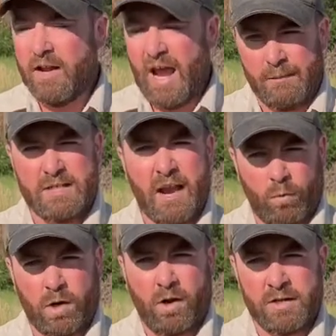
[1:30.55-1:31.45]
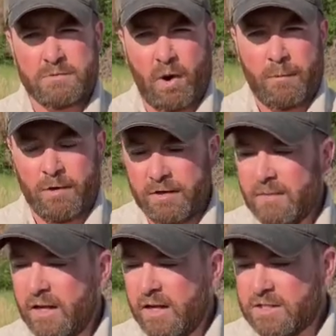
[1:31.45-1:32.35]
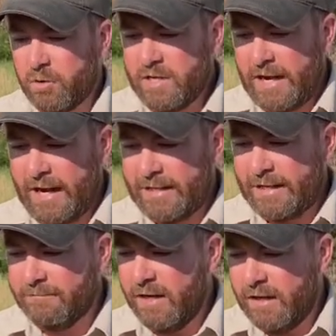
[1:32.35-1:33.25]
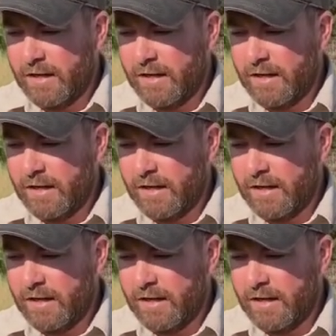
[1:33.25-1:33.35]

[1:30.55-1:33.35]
habitat work on his property. So he got in.